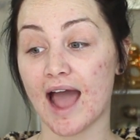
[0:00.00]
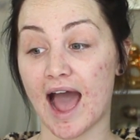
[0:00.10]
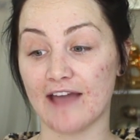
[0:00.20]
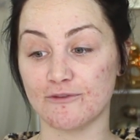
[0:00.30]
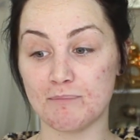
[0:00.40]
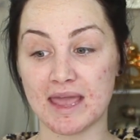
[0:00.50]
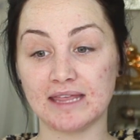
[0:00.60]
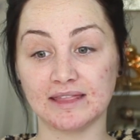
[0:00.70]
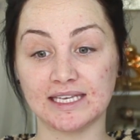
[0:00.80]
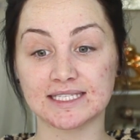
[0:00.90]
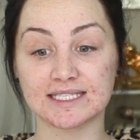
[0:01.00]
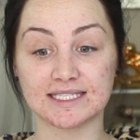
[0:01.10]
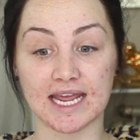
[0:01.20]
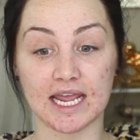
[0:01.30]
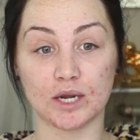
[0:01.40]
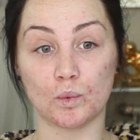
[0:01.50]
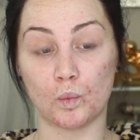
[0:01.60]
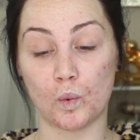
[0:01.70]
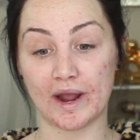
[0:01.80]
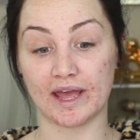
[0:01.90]
I've mainly stayed
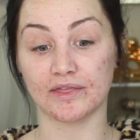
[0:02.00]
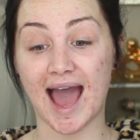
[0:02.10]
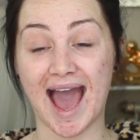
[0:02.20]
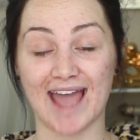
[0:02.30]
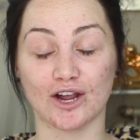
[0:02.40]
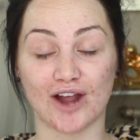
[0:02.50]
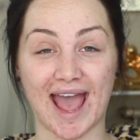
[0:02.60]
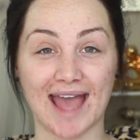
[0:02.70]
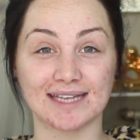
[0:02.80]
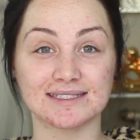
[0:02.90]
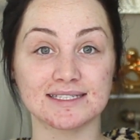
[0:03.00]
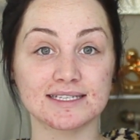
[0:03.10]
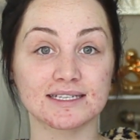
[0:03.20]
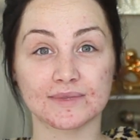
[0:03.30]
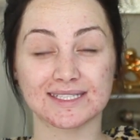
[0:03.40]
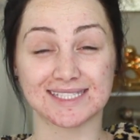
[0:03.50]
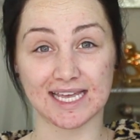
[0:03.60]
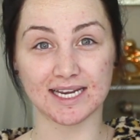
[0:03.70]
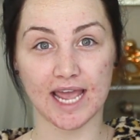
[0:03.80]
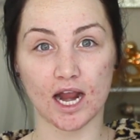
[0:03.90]
with higher end
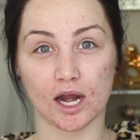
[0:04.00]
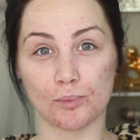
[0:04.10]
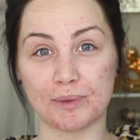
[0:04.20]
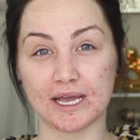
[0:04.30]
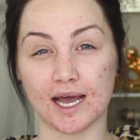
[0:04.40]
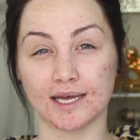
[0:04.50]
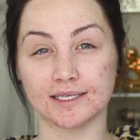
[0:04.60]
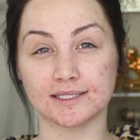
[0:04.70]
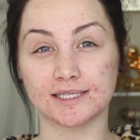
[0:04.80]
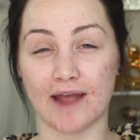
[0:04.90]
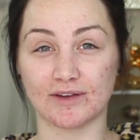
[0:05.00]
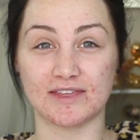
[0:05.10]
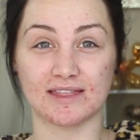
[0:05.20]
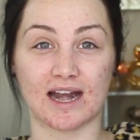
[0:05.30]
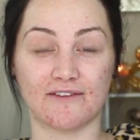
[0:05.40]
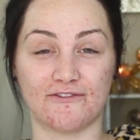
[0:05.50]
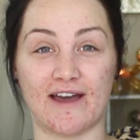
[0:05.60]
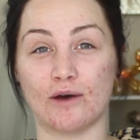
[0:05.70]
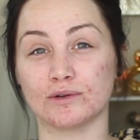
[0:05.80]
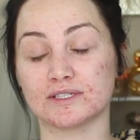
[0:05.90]
skincare because everything that I
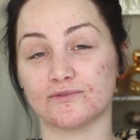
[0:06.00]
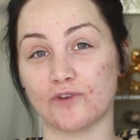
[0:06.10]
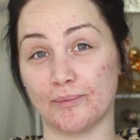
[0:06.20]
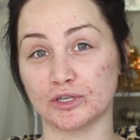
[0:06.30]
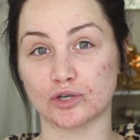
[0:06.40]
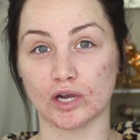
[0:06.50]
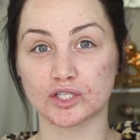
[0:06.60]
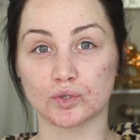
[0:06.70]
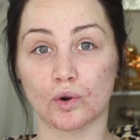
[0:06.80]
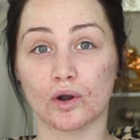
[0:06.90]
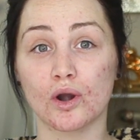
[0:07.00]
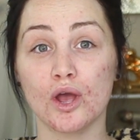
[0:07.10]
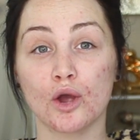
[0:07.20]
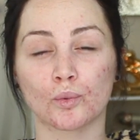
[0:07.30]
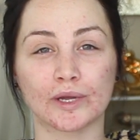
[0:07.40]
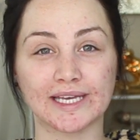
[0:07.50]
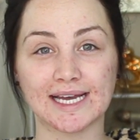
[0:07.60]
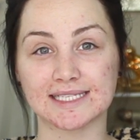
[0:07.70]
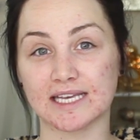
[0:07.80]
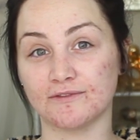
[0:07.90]
found from the drugstore really
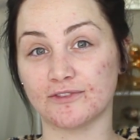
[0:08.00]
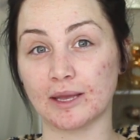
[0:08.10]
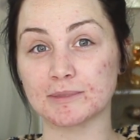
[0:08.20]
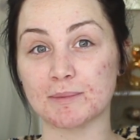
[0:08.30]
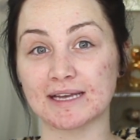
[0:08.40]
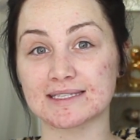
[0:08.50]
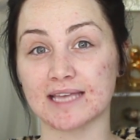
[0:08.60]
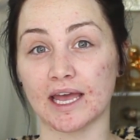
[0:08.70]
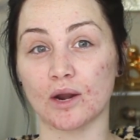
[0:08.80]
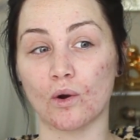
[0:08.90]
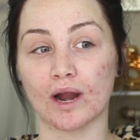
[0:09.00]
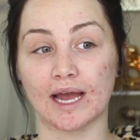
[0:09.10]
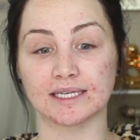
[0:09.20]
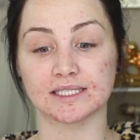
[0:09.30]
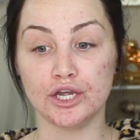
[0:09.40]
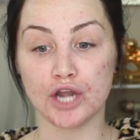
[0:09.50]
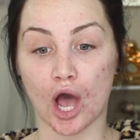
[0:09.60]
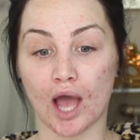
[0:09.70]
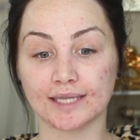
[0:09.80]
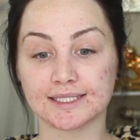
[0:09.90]
has inflamed my skin or has
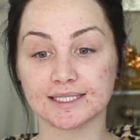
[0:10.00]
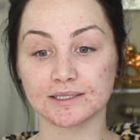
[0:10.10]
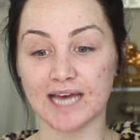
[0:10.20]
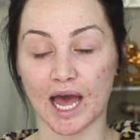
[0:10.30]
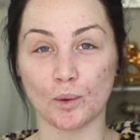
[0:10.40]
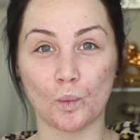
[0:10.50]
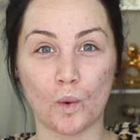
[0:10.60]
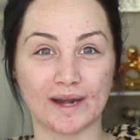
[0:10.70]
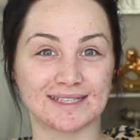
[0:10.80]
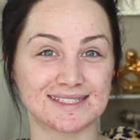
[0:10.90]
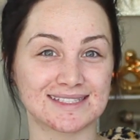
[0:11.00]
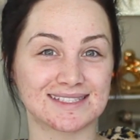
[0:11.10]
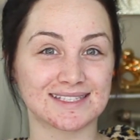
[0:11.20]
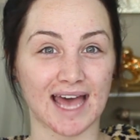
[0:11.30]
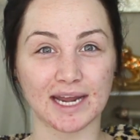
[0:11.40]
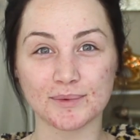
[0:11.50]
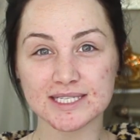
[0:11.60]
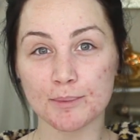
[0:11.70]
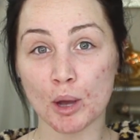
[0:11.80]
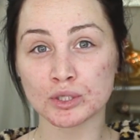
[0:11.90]
not done what it said it was
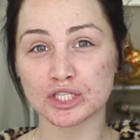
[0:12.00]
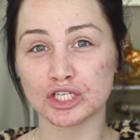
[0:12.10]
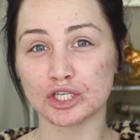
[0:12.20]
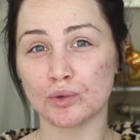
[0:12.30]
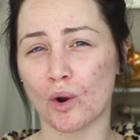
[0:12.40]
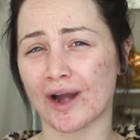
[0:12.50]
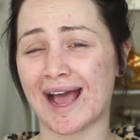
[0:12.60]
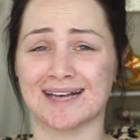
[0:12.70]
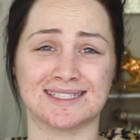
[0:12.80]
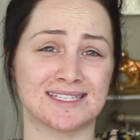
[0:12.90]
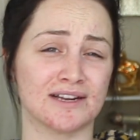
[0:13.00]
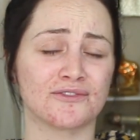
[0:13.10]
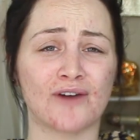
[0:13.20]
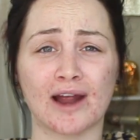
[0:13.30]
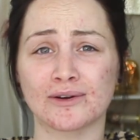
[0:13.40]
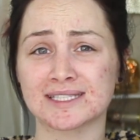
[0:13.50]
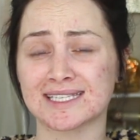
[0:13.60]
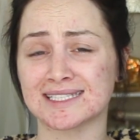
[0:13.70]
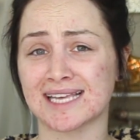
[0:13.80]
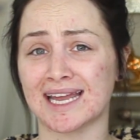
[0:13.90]
supposed to do, or it has a ton of
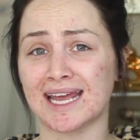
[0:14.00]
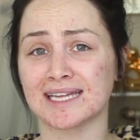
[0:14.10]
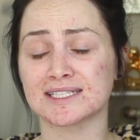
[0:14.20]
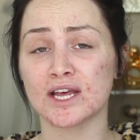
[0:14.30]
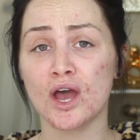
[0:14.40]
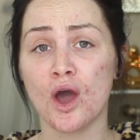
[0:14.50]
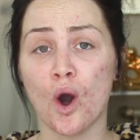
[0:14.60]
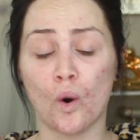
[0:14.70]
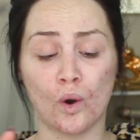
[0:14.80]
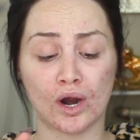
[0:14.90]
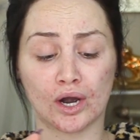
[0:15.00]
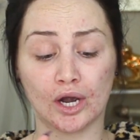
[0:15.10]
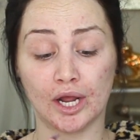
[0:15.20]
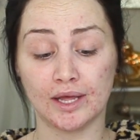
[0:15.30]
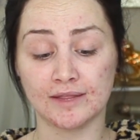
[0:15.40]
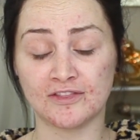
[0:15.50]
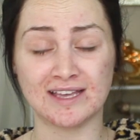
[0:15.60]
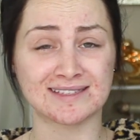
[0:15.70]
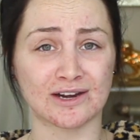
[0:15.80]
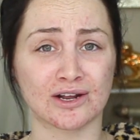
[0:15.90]
fragrances in it, or
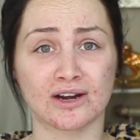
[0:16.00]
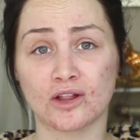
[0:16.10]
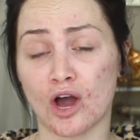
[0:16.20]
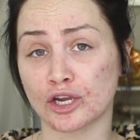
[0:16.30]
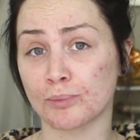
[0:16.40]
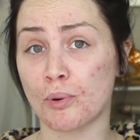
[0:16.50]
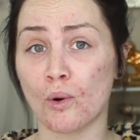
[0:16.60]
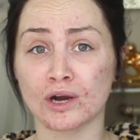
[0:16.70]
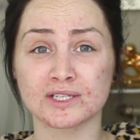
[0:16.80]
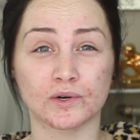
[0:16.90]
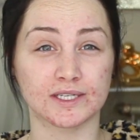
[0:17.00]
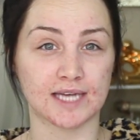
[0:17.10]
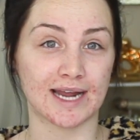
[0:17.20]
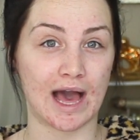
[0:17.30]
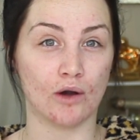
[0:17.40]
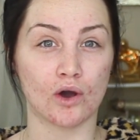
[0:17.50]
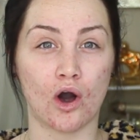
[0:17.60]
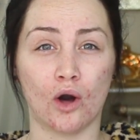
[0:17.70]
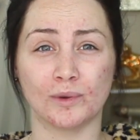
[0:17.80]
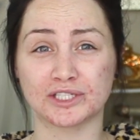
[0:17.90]
things that are going to clog your pores, or a ton of
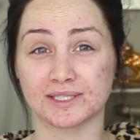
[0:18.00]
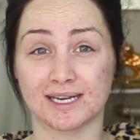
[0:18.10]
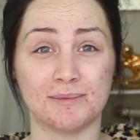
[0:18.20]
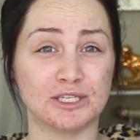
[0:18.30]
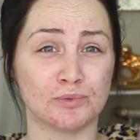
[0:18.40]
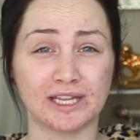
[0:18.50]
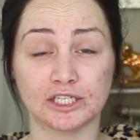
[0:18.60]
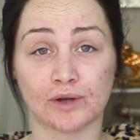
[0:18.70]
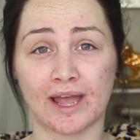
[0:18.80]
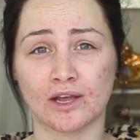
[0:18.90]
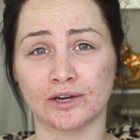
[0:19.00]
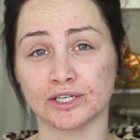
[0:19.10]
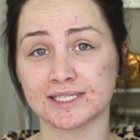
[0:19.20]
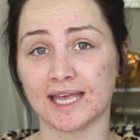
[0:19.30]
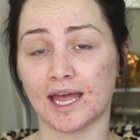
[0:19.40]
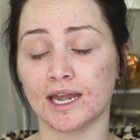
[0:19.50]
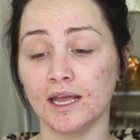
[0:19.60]
alcohol, which is going to be really drying on your skin.